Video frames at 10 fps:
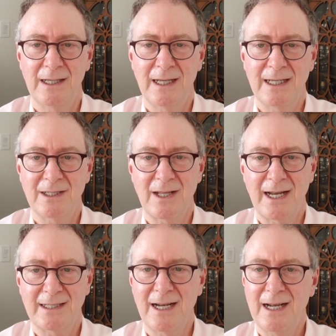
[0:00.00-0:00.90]
It's
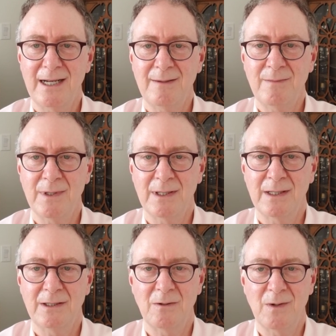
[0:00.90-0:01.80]
that time
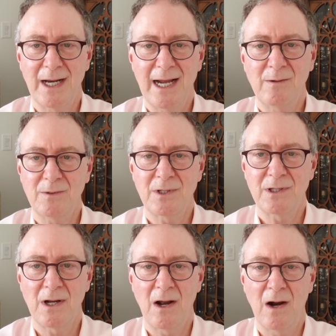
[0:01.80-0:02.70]
to announce
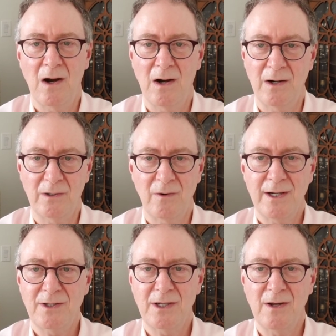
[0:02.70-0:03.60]
our
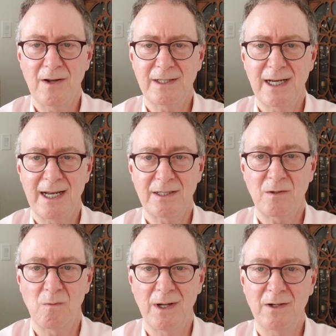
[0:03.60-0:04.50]
crazy contest
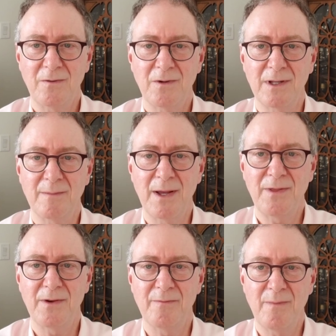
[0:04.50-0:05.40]
winner for the month
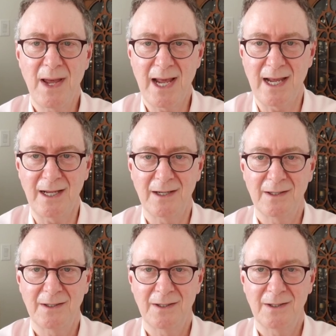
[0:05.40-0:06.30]
of May.
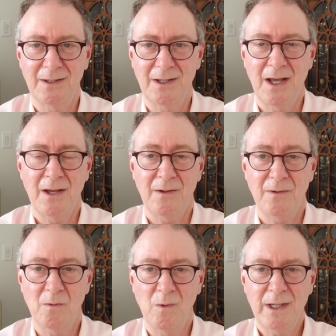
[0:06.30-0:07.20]

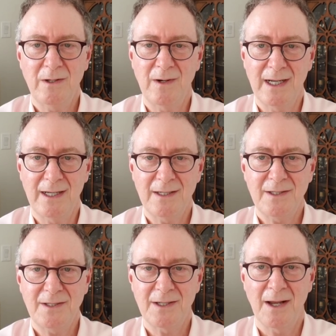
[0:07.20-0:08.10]
The winner
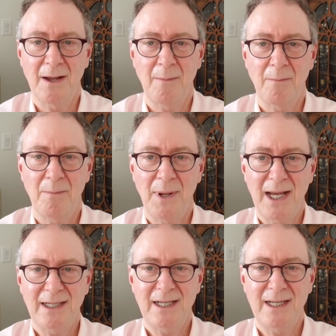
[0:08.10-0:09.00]
is
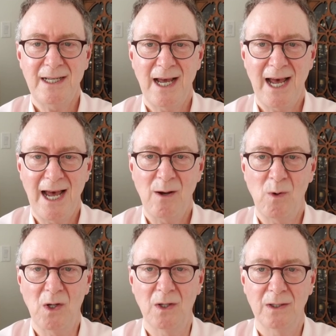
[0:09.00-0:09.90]
Patty
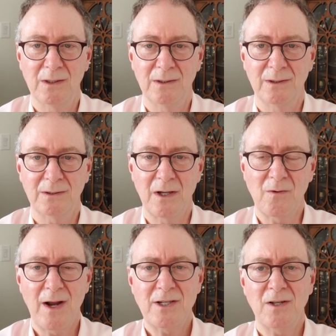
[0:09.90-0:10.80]
Howell.
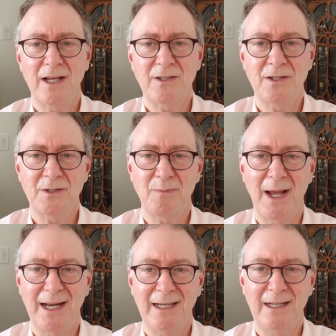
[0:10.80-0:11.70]
Congratulations,
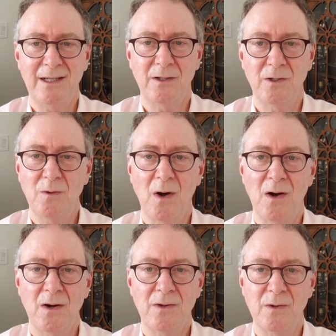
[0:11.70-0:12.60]
Patty. You
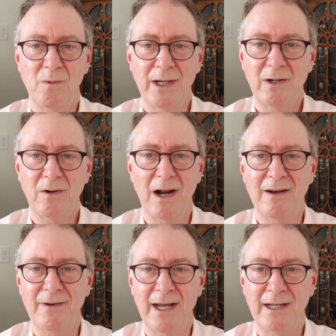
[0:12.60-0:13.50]
are the winner
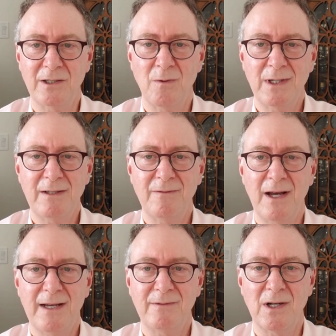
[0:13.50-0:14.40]
of a
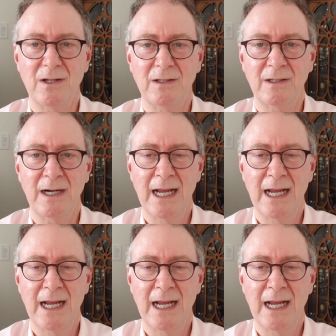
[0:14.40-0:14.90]
twenty-five dollar